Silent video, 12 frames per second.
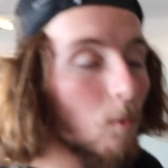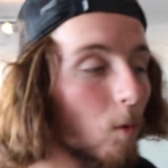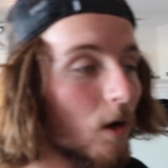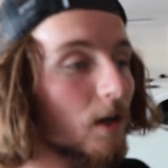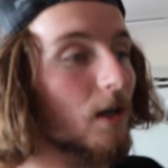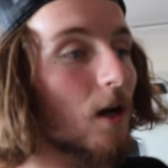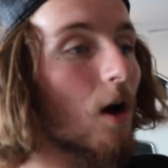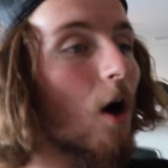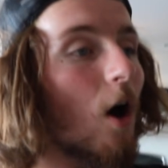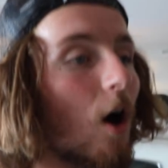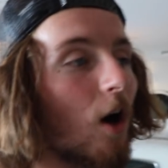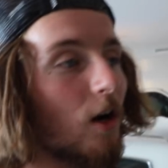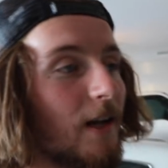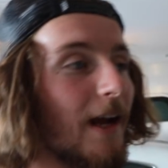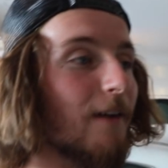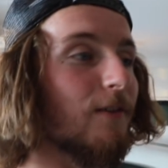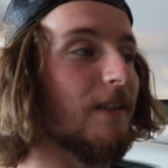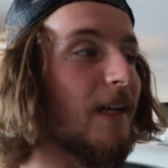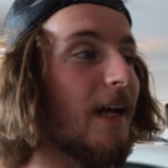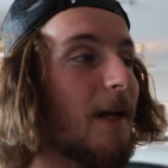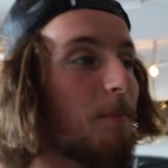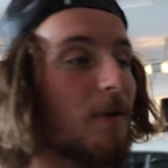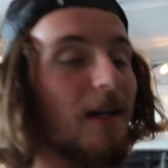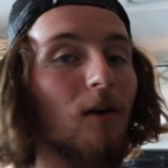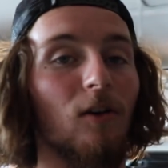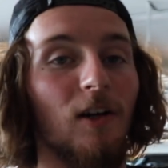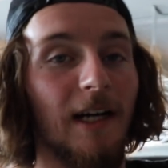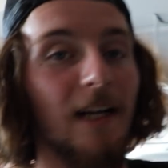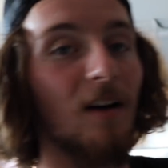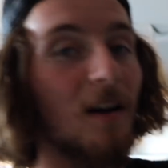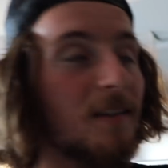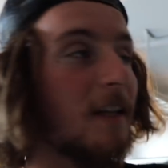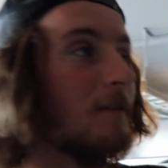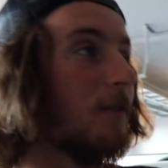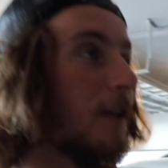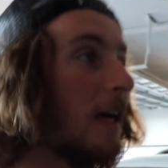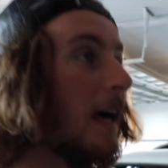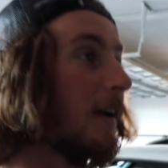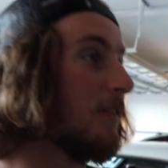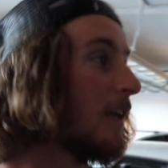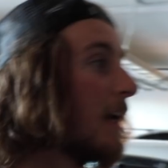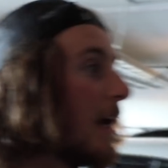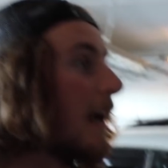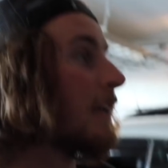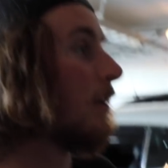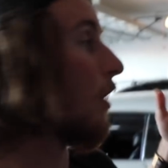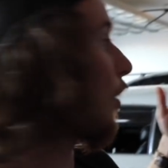work hard every day, put out great content for you guys, and to